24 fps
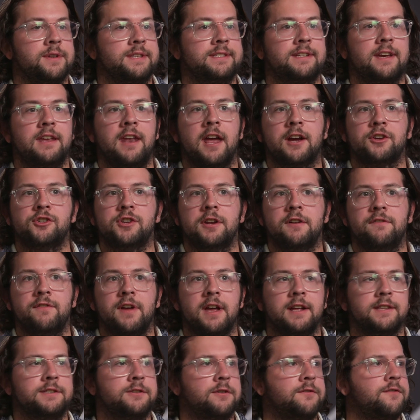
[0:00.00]
it's connection
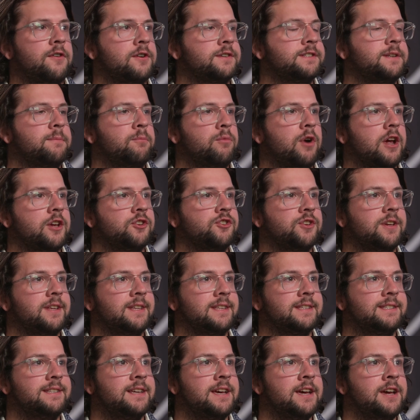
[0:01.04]
events or first
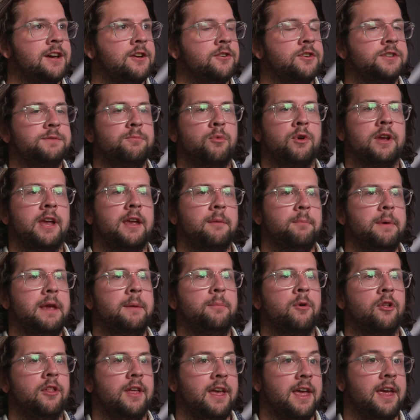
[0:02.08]
impressions, just bringing
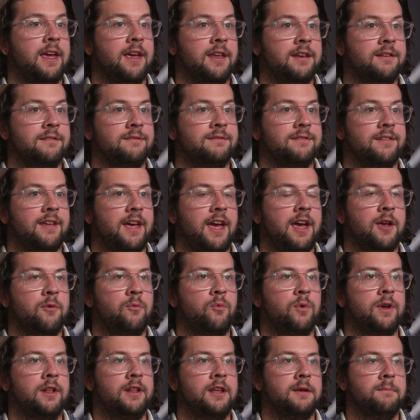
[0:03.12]
people in
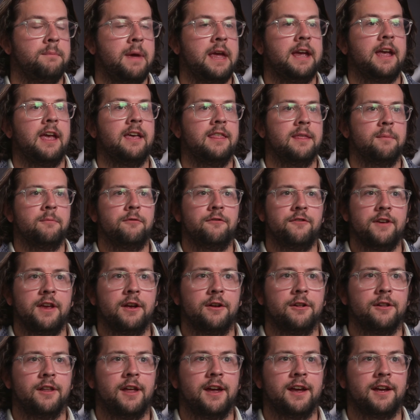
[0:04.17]
and really making them
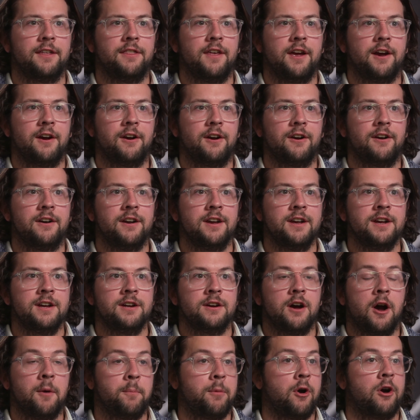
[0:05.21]
feel like they're
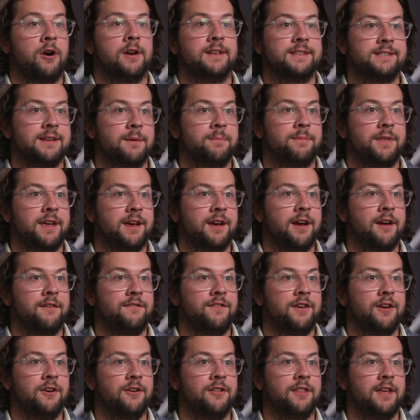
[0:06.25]
a part of something. I
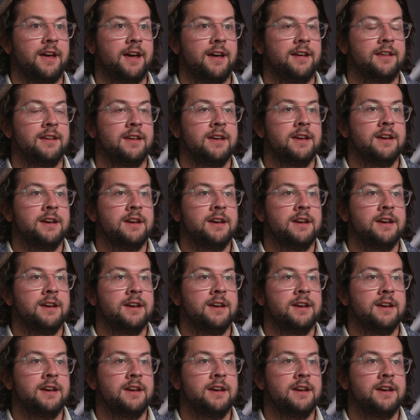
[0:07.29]
feel that,